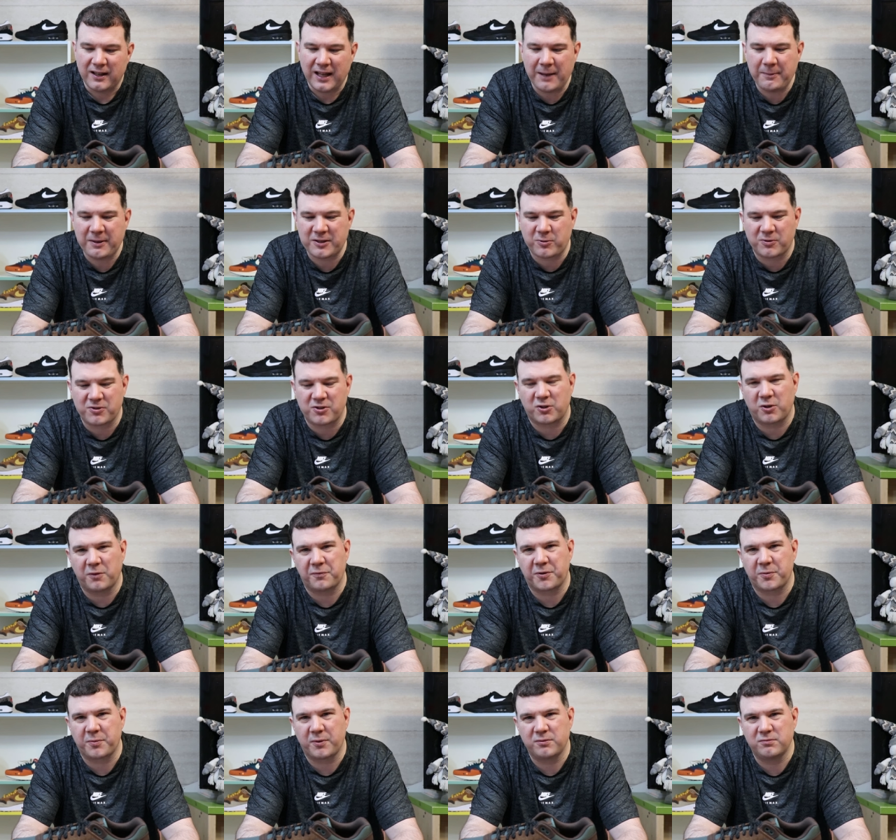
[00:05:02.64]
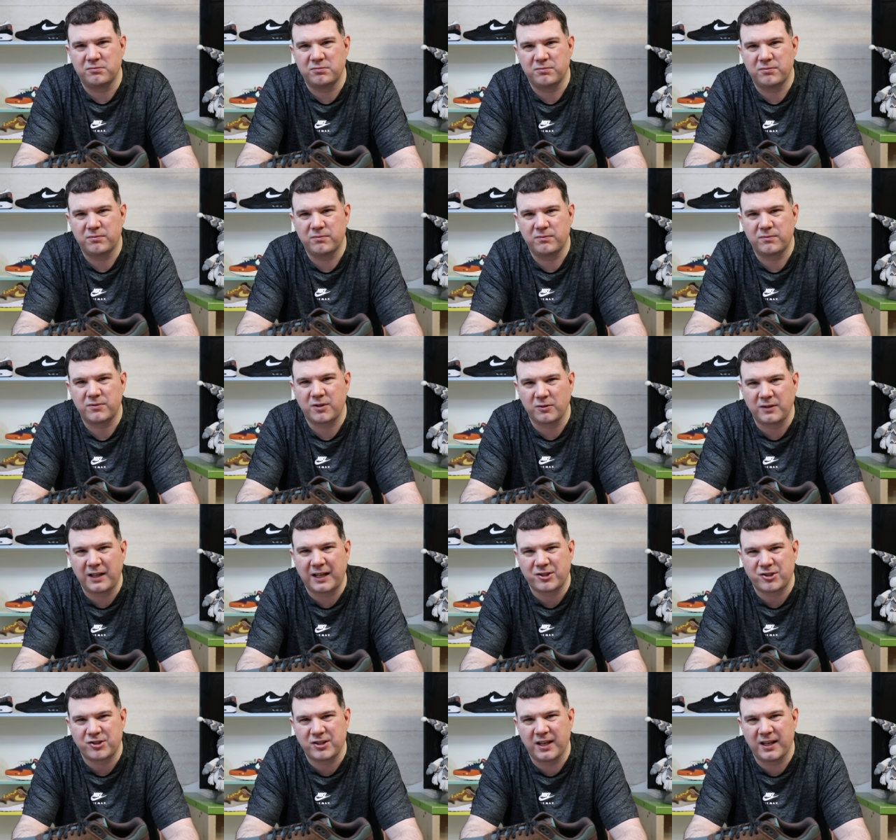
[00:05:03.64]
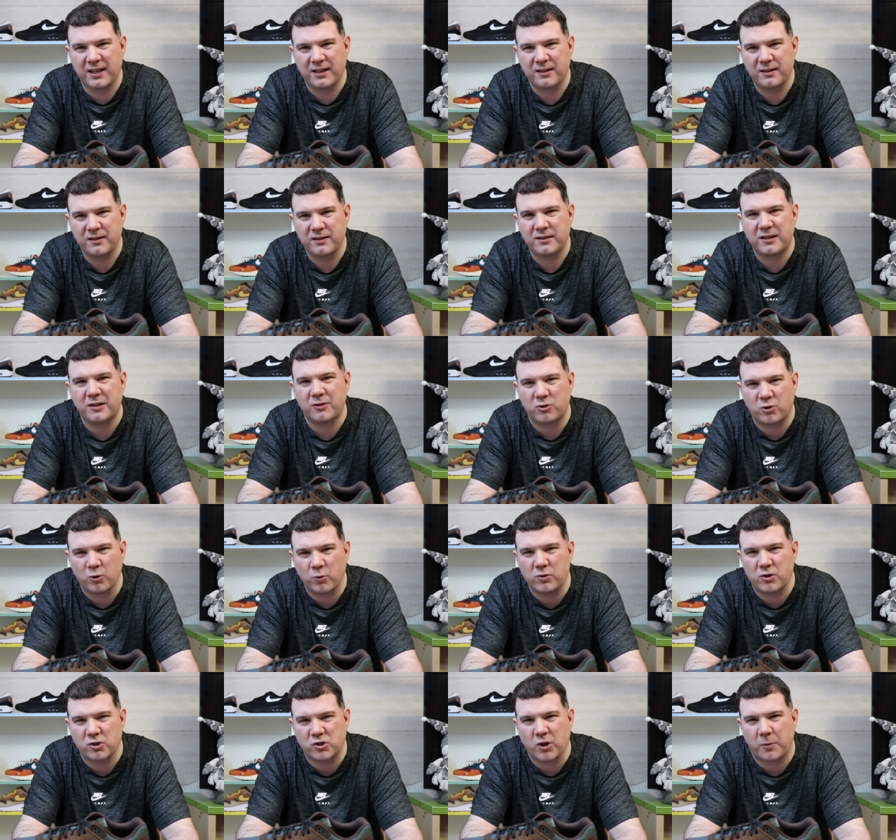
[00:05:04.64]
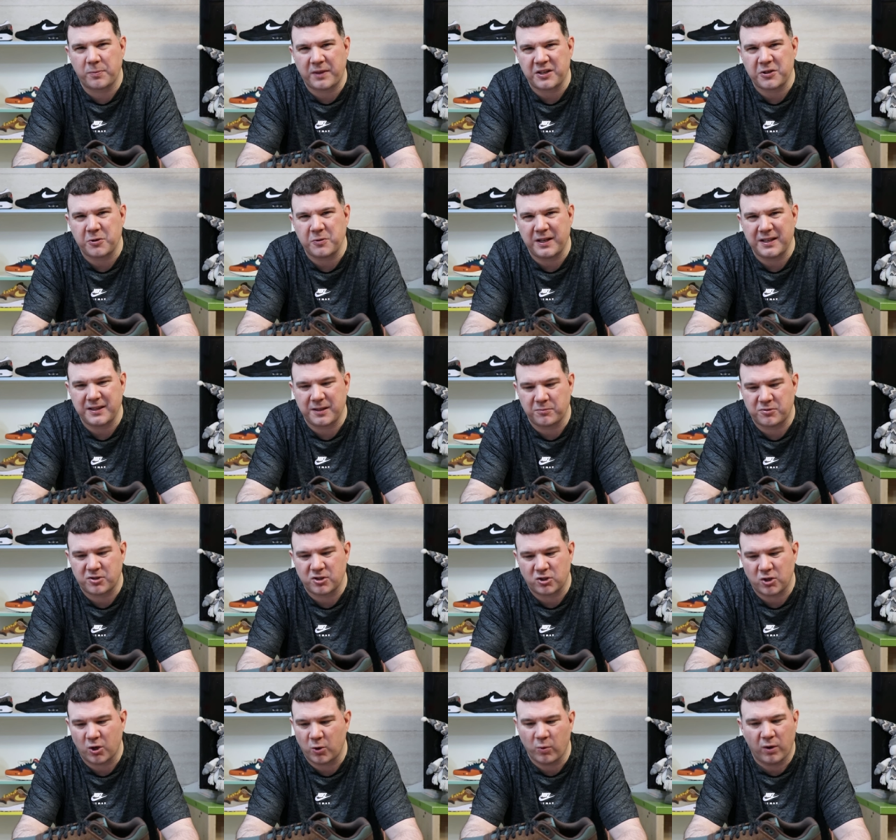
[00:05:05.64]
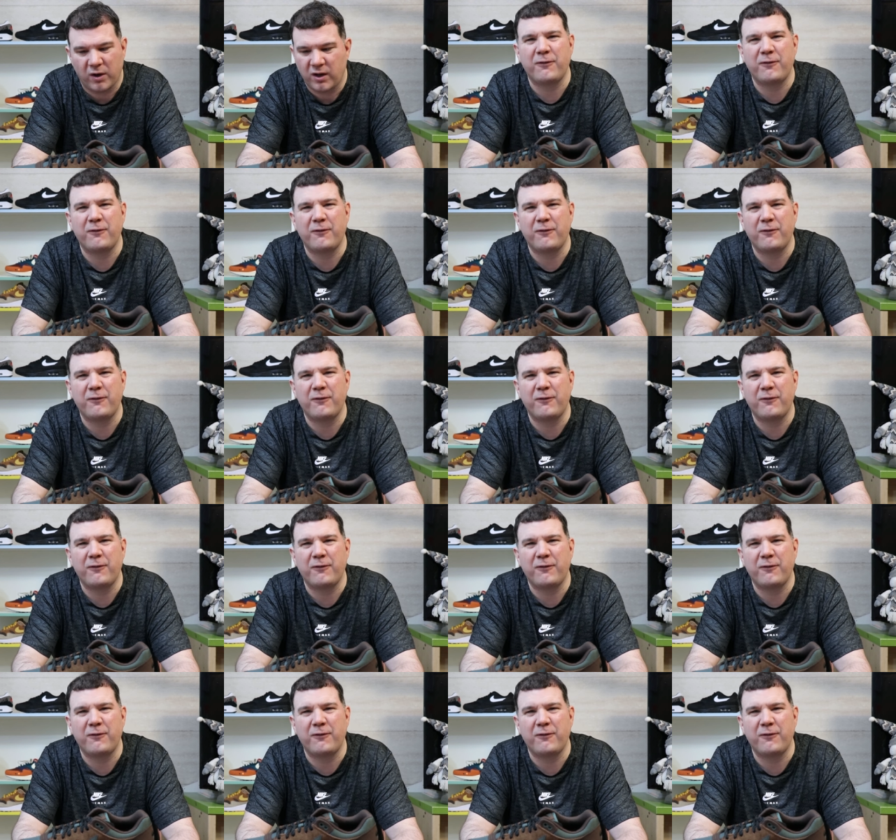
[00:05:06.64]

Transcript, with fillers: Air Max 1s are comfortable. They'll last you, they'll do the job that you need them to do.